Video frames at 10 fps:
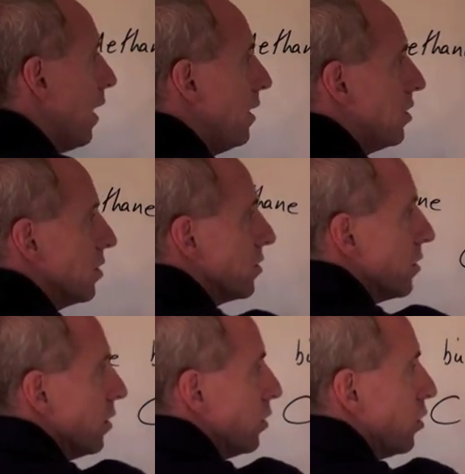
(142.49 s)

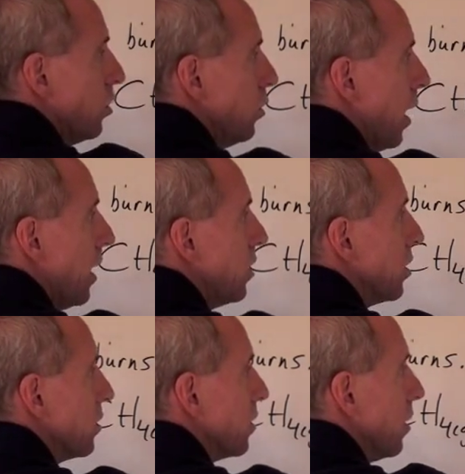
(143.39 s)
H's, two
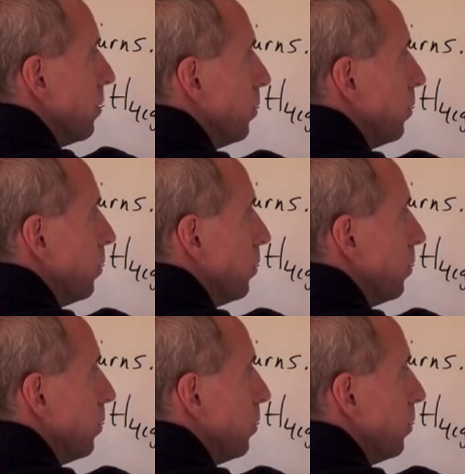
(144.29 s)
H's.